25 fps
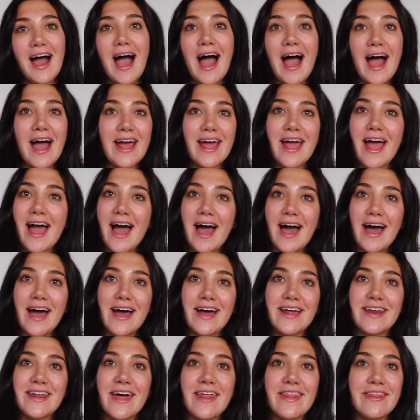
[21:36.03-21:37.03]
I
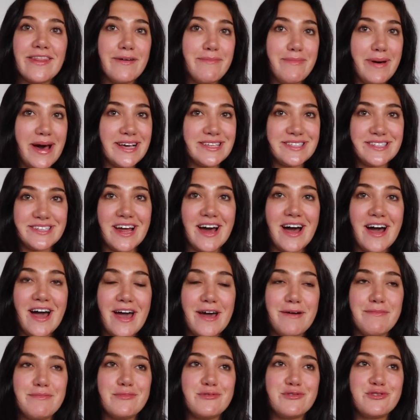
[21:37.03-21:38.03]
had the best
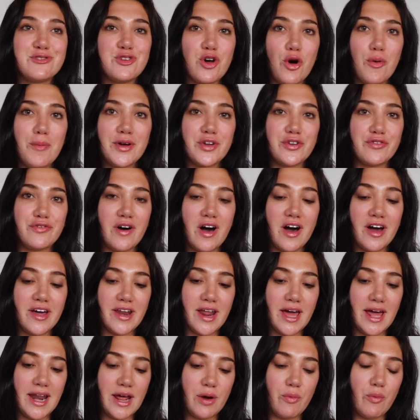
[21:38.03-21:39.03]
time, so much
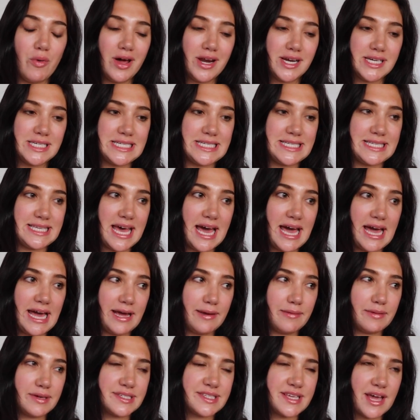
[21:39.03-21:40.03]
fun, and I wanted to
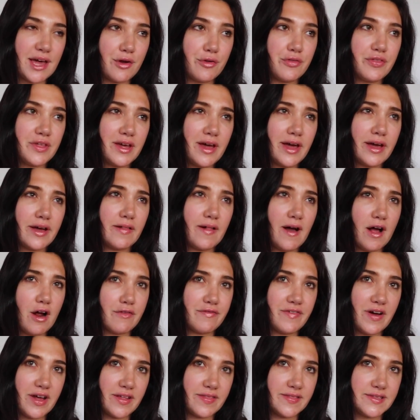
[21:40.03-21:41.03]
say, because I don't think I
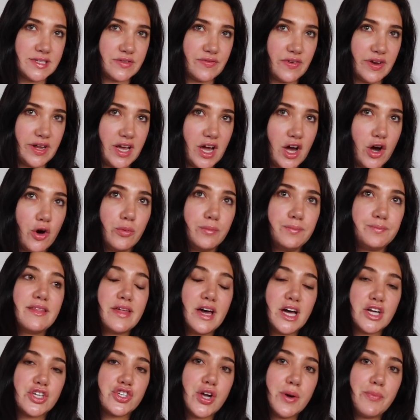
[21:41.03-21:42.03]
clarified in this video,
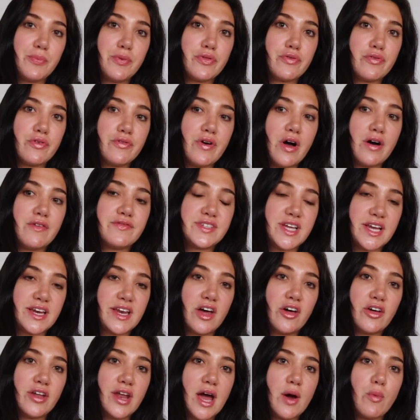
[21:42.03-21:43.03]
that trip with Revolve,
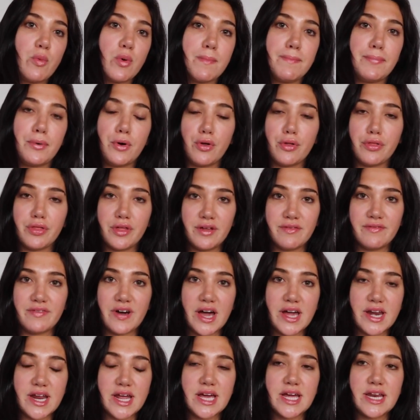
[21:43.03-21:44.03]
Danielle and I were both
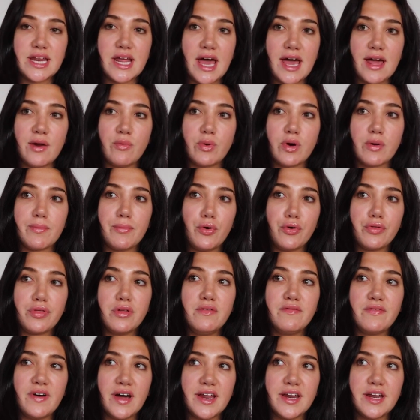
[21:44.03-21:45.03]
invited, and we were both
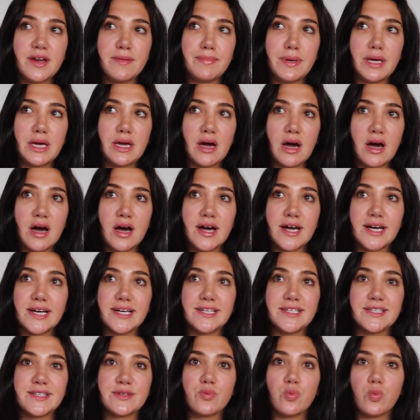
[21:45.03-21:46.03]
invited
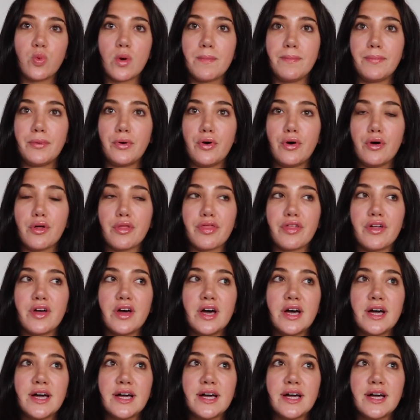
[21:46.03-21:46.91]
because we're both